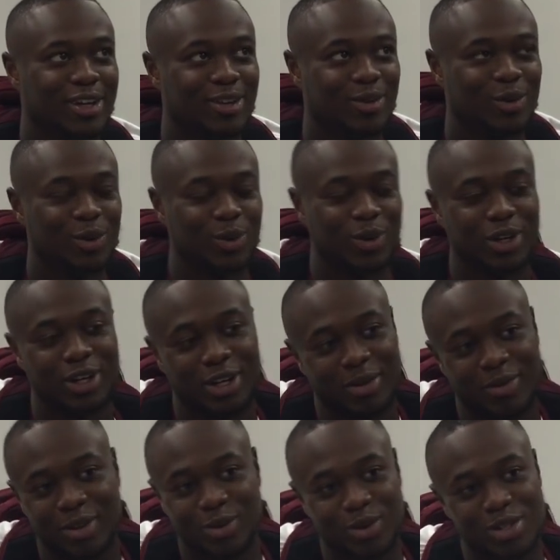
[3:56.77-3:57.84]
When we went
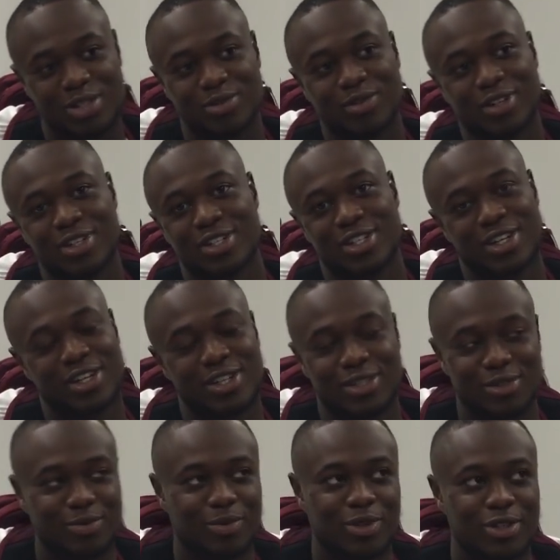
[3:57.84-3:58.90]
up, he wasn't really saying
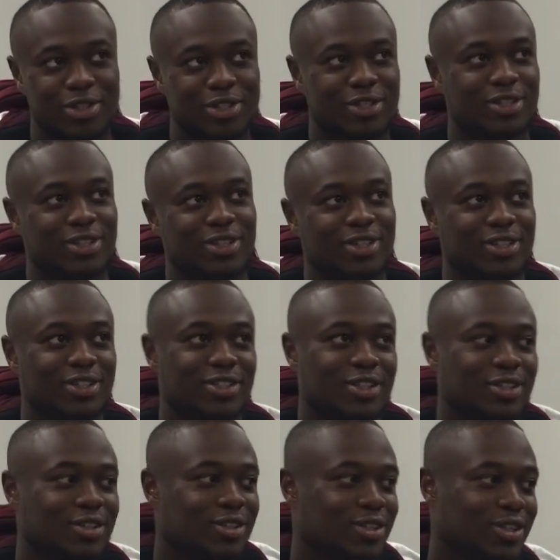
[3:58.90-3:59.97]
too much.
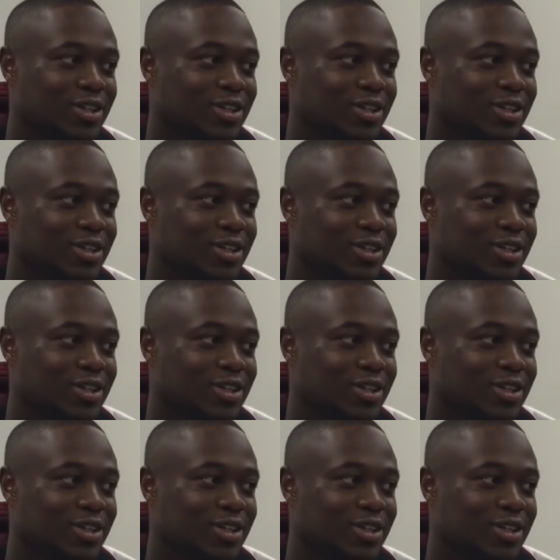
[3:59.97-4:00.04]
So.